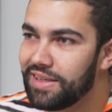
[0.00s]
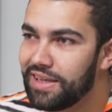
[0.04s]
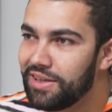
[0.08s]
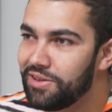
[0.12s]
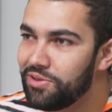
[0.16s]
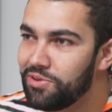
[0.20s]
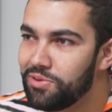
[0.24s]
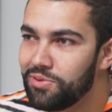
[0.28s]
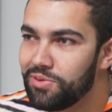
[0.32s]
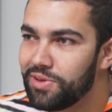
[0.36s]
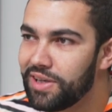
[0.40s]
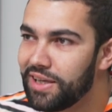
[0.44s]
Can
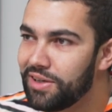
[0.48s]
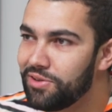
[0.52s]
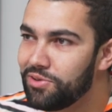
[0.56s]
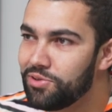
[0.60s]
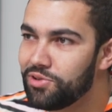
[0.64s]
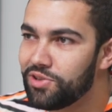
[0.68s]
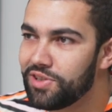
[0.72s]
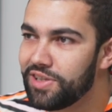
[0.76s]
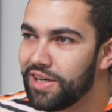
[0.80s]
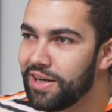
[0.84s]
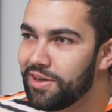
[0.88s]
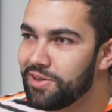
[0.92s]
you
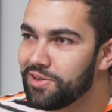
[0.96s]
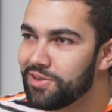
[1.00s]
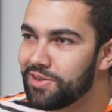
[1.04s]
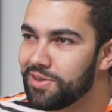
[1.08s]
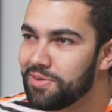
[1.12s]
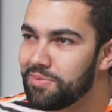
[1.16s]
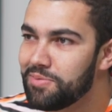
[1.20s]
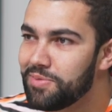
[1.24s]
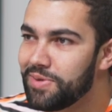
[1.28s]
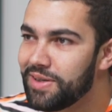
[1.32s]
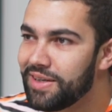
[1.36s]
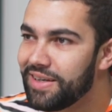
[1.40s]
share
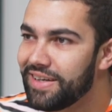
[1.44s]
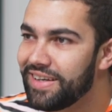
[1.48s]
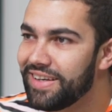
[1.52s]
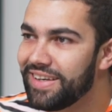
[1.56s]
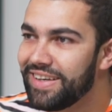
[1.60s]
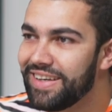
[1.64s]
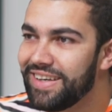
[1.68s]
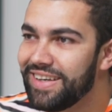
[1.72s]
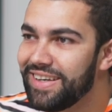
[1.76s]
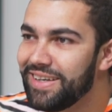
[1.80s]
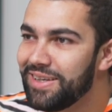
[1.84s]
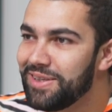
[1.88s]

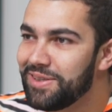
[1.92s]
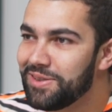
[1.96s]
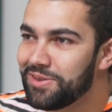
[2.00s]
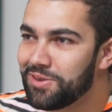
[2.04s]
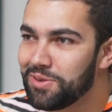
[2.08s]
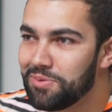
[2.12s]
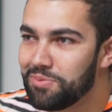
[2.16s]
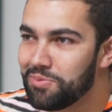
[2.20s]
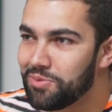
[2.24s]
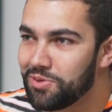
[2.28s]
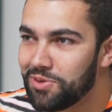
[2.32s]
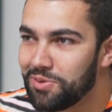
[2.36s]

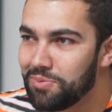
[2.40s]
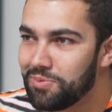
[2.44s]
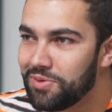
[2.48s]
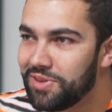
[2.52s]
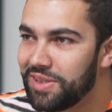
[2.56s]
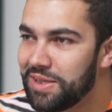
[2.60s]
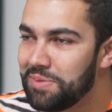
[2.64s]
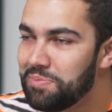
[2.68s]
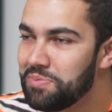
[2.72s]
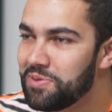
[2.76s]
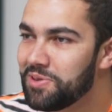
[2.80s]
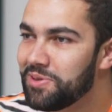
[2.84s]
some
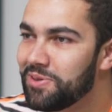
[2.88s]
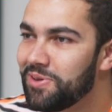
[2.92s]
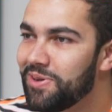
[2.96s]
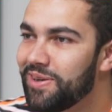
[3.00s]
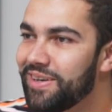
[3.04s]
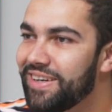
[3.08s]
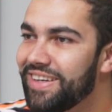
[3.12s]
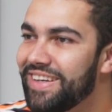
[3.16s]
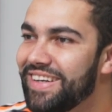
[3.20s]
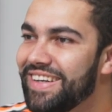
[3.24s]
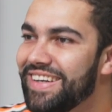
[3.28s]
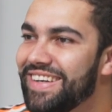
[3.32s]
tips
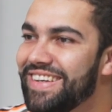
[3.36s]
or